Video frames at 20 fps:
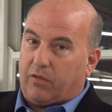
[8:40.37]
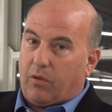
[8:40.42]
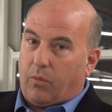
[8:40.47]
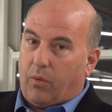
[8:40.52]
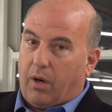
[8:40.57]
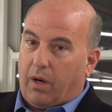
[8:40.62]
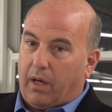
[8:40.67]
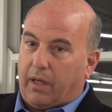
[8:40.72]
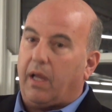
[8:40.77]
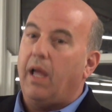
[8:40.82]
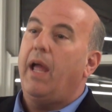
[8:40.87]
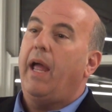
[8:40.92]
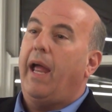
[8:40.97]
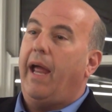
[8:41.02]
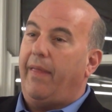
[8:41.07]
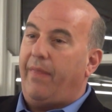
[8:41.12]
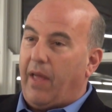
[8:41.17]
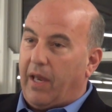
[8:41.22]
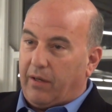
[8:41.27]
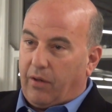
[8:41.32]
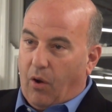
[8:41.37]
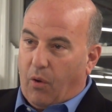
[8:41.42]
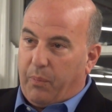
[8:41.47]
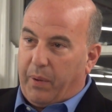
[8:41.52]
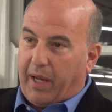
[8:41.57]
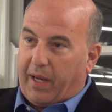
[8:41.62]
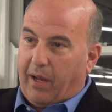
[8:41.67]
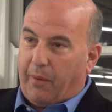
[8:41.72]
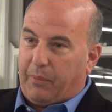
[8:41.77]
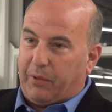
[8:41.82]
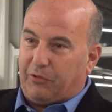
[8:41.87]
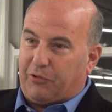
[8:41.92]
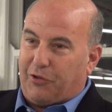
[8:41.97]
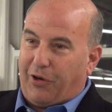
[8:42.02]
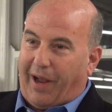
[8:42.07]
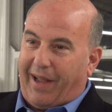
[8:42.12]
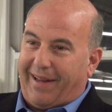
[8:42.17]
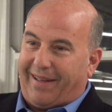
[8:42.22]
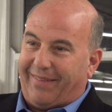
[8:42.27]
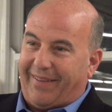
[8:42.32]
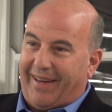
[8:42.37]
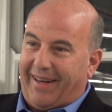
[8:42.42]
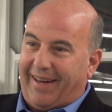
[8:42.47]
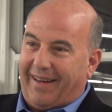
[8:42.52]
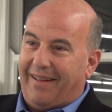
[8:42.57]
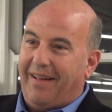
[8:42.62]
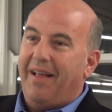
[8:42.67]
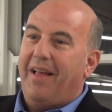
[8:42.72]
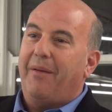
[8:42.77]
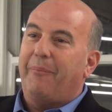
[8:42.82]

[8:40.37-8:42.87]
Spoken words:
to work and then go pick up his dry cleaning